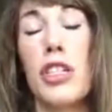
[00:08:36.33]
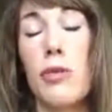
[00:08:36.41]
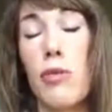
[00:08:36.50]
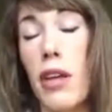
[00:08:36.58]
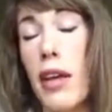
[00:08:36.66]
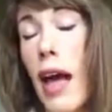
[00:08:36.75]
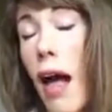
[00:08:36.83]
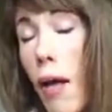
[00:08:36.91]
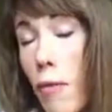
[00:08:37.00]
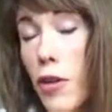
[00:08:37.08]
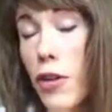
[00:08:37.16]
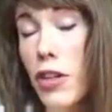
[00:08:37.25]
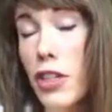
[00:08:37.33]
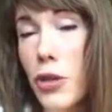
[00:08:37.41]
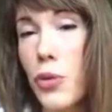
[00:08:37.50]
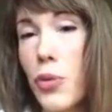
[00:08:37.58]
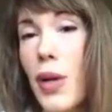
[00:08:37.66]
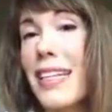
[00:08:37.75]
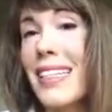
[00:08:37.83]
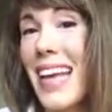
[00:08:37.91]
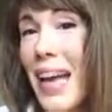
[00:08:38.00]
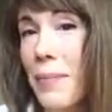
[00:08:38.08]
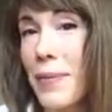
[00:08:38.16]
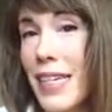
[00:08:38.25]
which is really helpful to do when
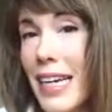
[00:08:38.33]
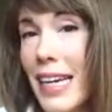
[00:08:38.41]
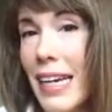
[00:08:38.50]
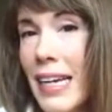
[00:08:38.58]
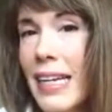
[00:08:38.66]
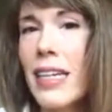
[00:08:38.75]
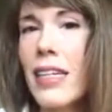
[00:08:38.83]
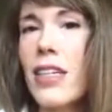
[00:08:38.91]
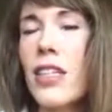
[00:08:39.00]
it's empty.